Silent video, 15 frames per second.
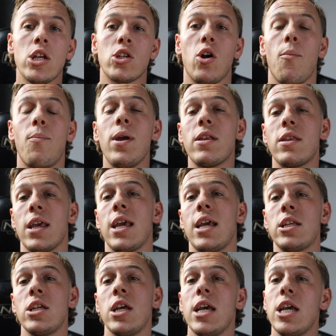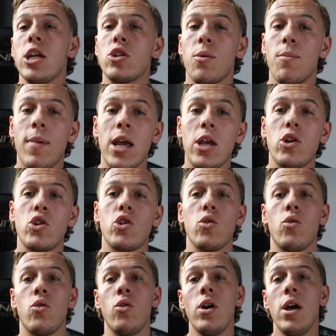So a big thing is to make
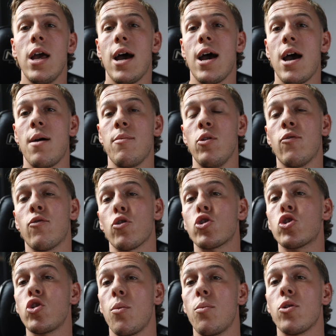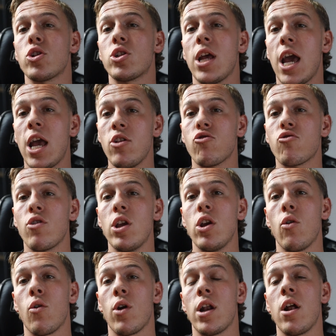sure you've got stop loss to
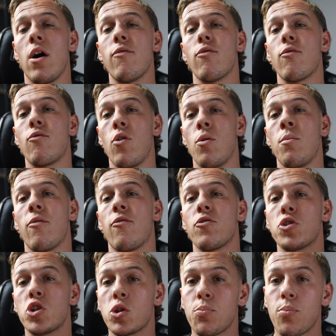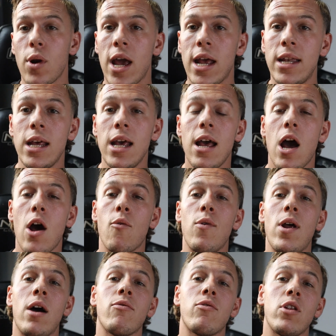entry or enough room for spread
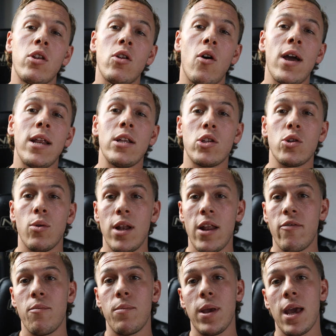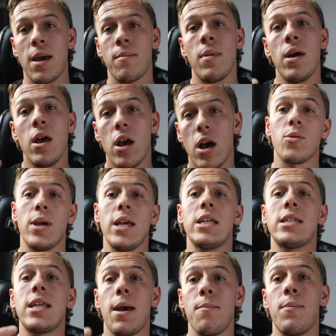around the 9 to 11 p.m. So it
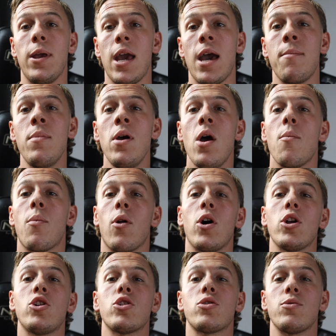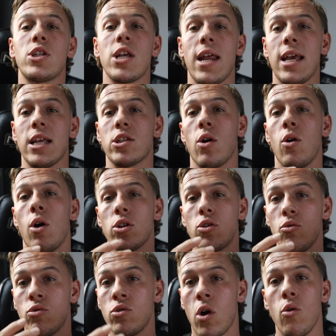is 10 p.m, but I just set it so I
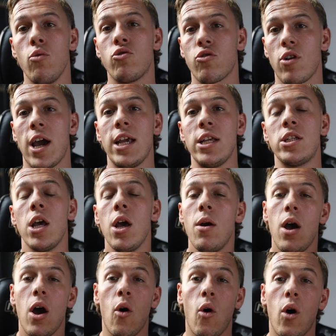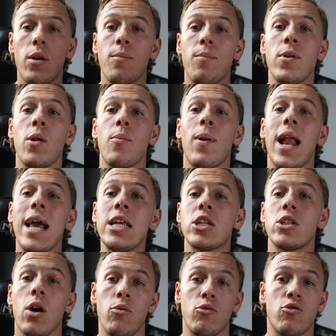do no trades or
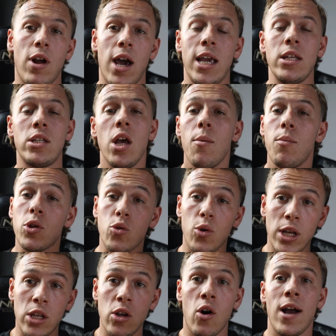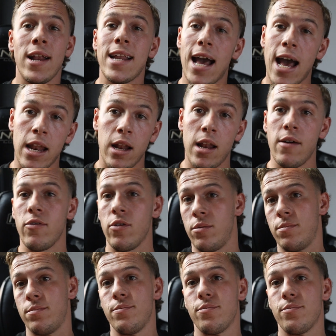place no trades between 9 and 11.